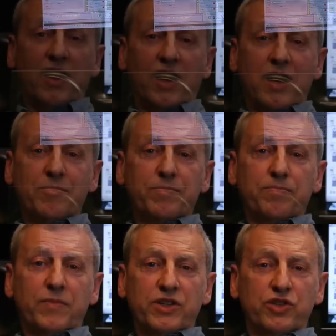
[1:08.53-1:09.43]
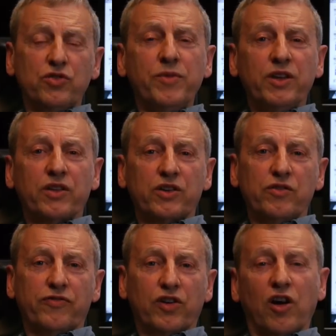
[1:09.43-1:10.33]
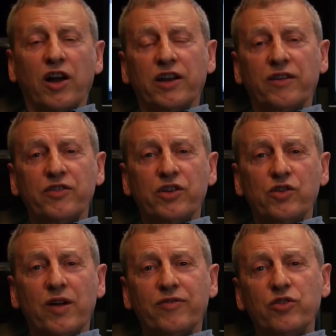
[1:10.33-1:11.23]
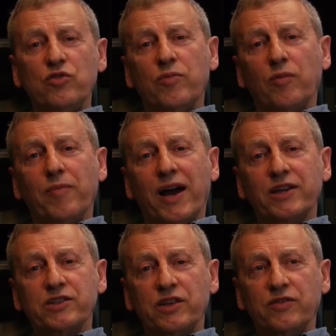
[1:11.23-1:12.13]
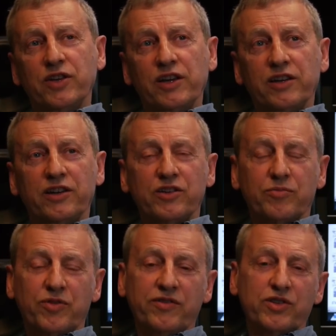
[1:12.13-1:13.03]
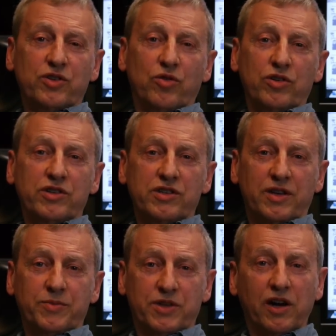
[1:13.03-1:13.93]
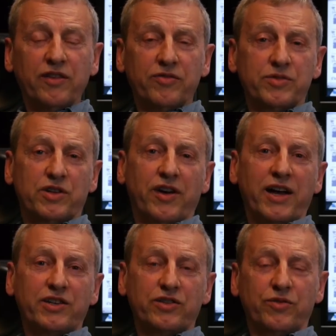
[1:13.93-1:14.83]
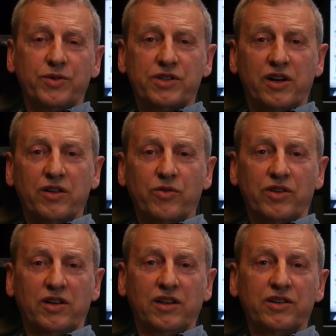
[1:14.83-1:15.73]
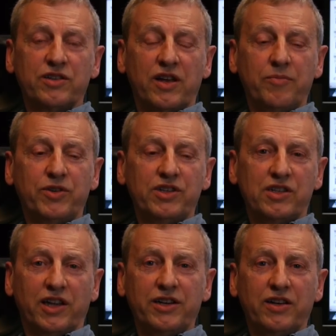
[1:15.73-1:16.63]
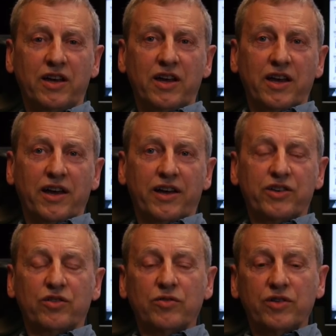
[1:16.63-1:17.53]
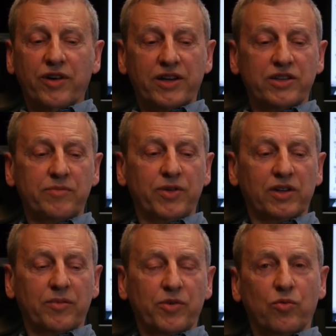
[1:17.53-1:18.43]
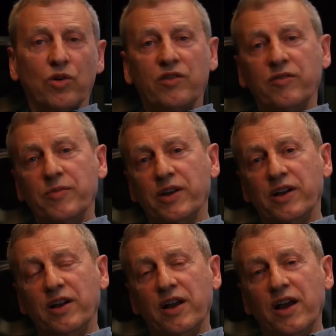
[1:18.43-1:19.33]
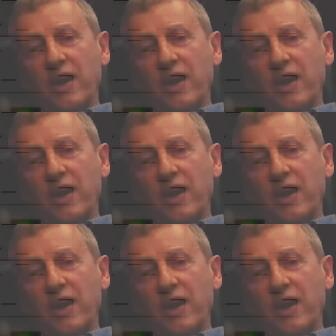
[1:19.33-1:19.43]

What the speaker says: I'm assuming that you've forgotten everything you ever knew about Max that you've taken in your previous courses. I'm starting from scratch, so we're starting with a clear, empty slate, and you'll gradually build up your work from there.